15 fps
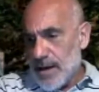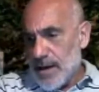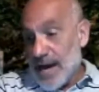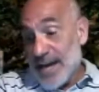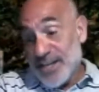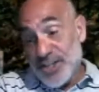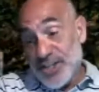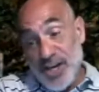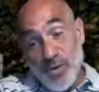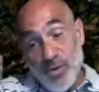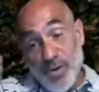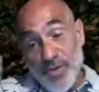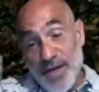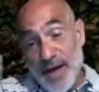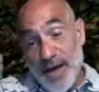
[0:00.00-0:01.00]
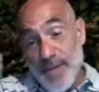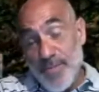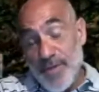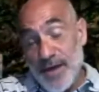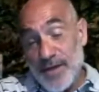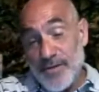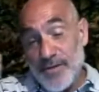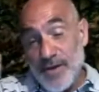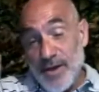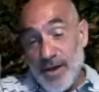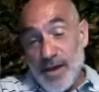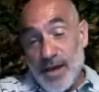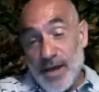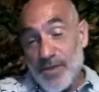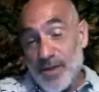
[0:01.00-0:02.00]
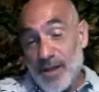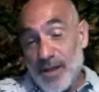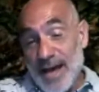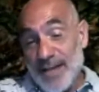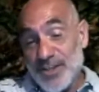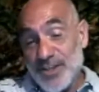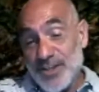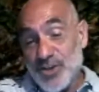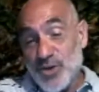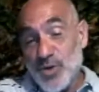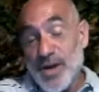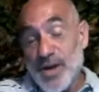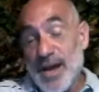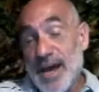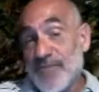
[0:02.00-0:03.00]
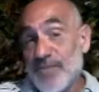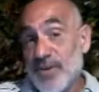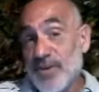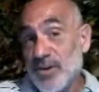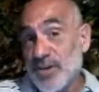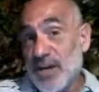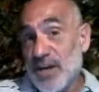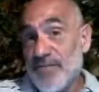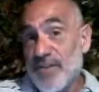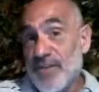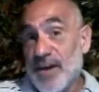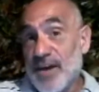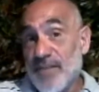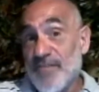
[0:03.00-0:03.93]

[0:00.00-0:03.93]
I shared with them that in the last 2.5 years, I've done a